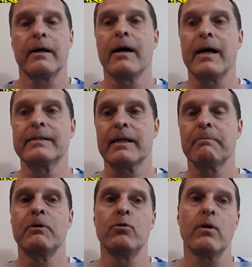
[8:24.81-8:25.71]
Guys
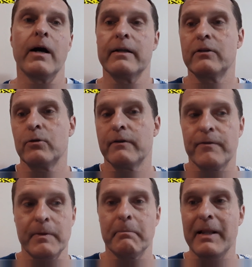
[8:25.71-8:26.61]
like me who got into it
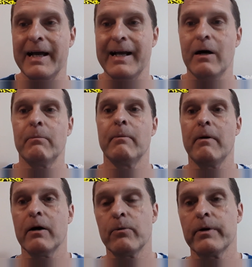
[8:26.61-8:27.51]
from the Black Album
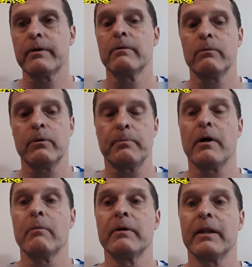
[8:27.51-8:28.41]
onward will
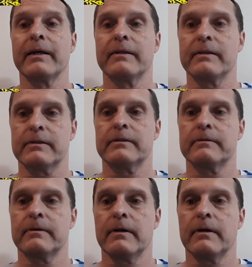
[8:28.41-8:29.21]
probably like this.